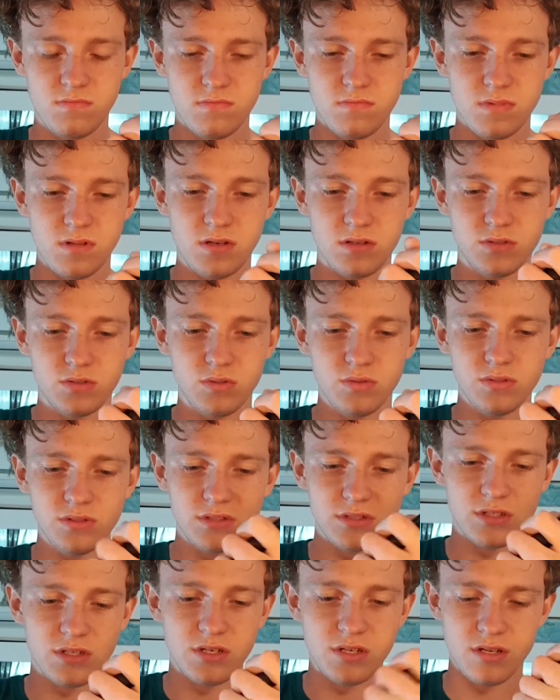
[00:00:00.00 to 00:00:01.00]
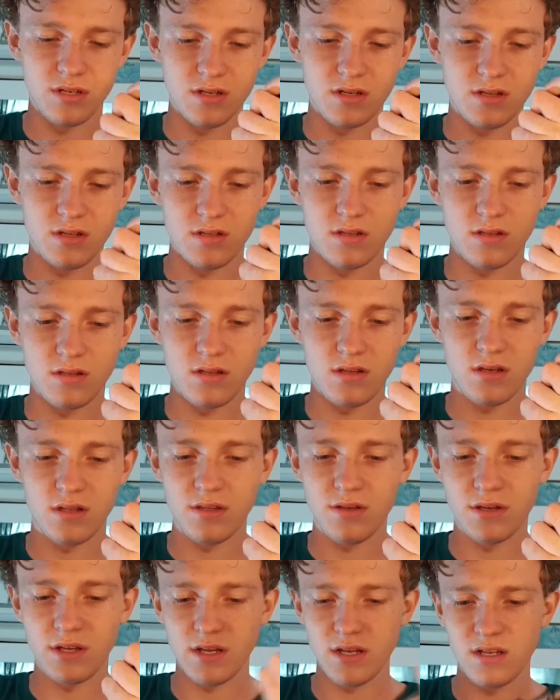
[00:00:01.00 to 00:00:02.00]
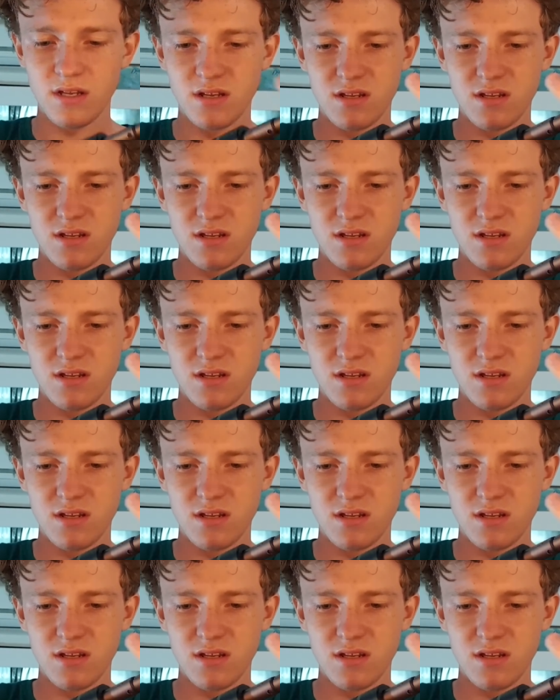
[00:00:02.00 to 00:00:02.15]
How tall is it, guys? Oh, there you go.